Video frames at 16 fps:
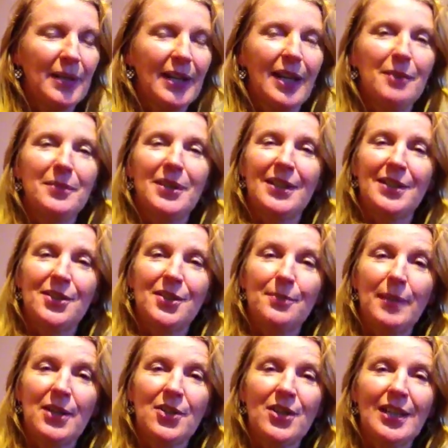became a nurse
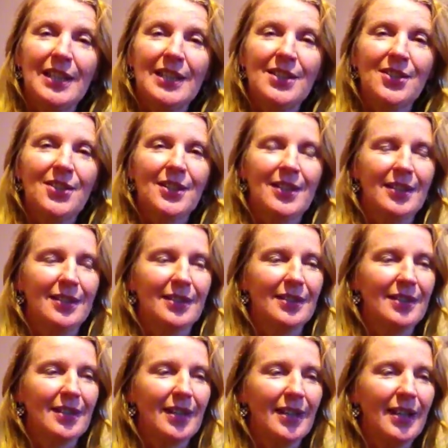specialist,
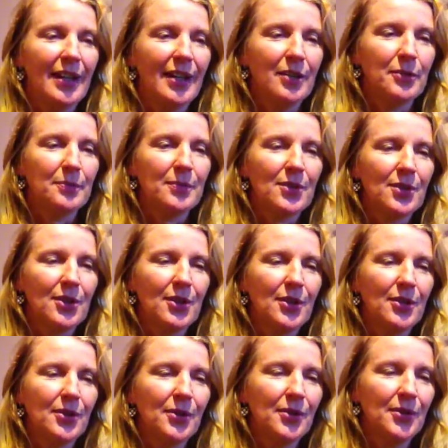and I helped
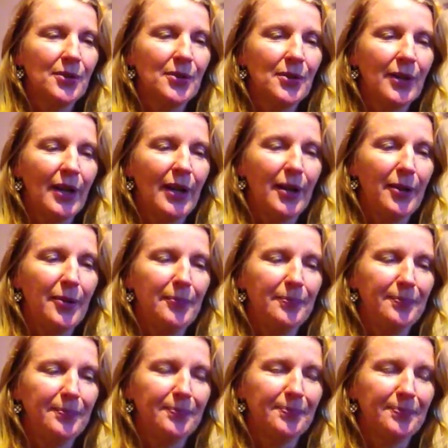to
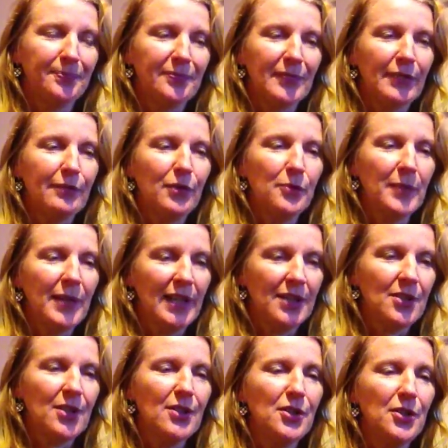
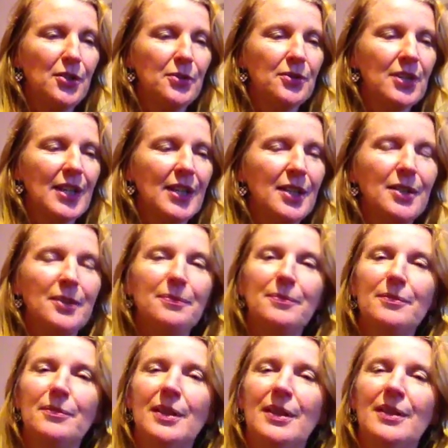formulate a new
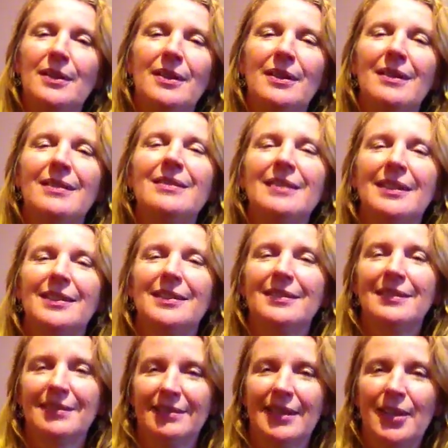team and
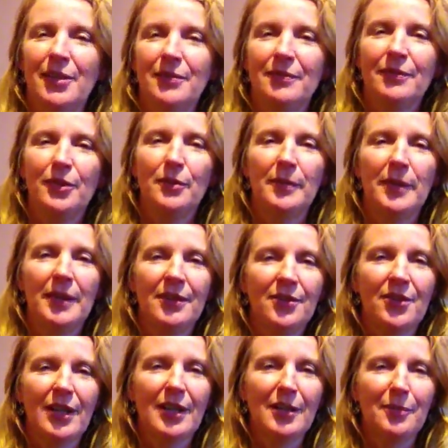help form a
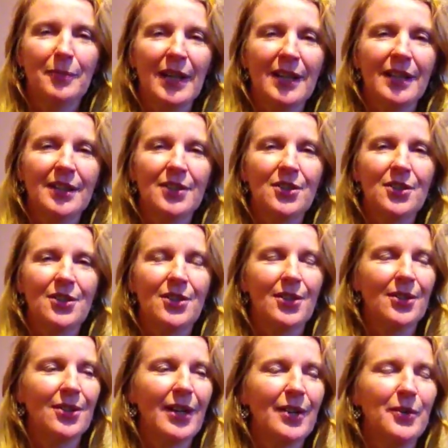training package
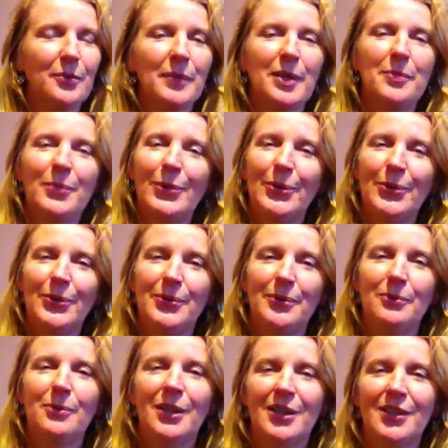to help people
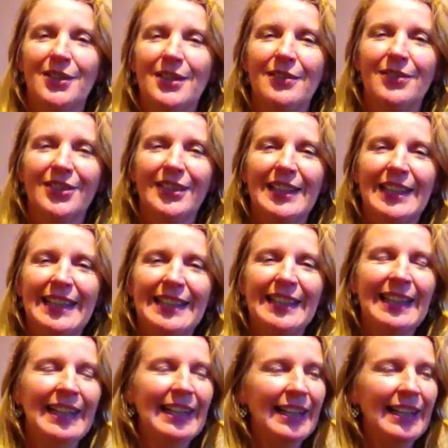work differently.